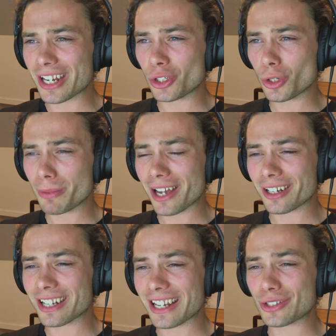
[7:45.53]
It should be
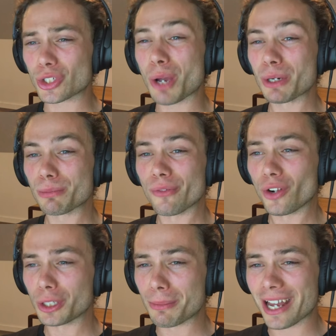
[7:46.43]
able to take so much more
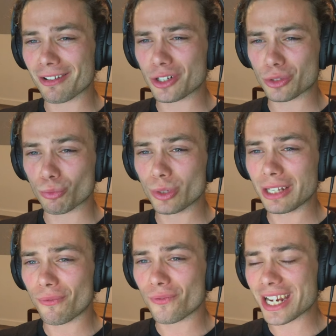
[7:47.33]
volume now and just
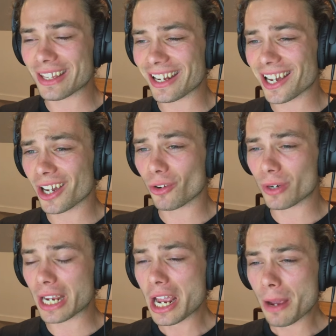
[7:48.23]
really feed that hungry